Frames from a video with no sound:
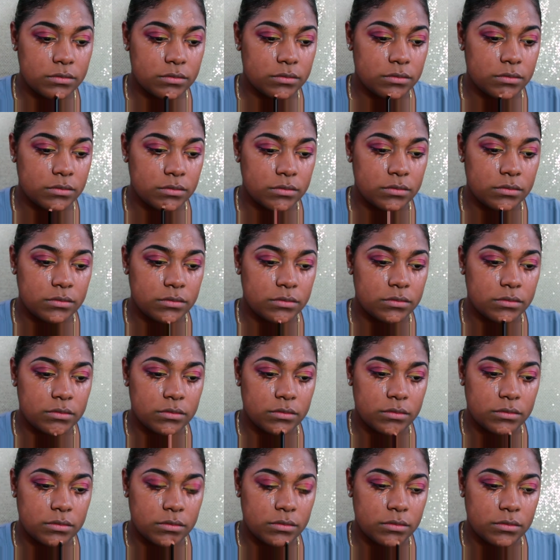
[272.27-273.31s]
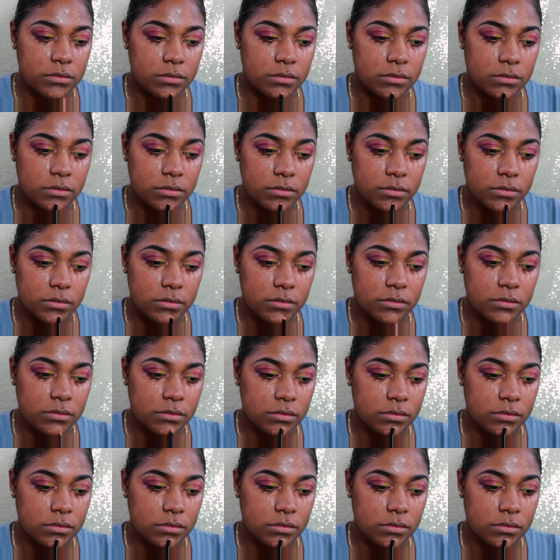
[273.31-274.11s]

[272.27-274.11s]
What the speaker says: No one is speaking in this clip.